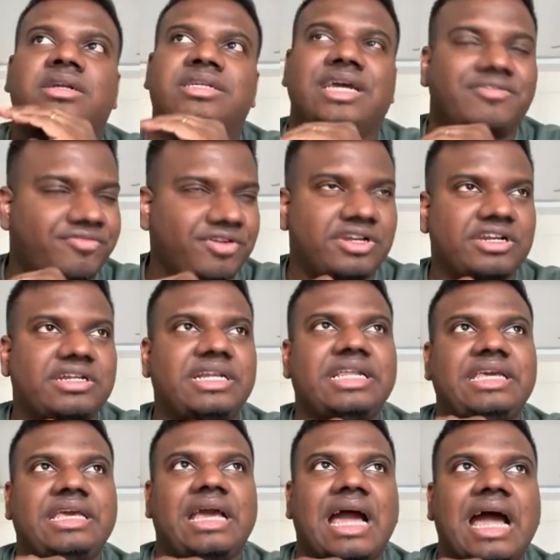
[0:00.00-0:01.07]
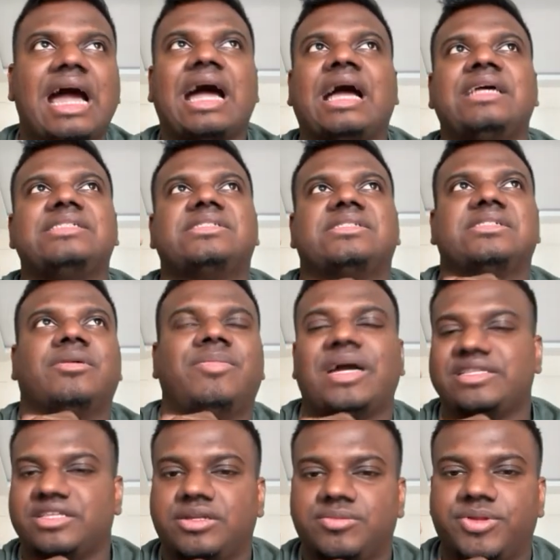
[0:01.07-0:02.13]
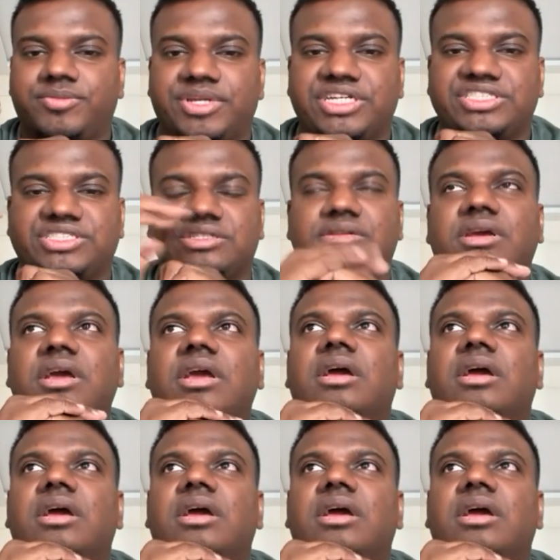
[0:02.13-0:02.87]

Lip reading: definitely has a Python implementation.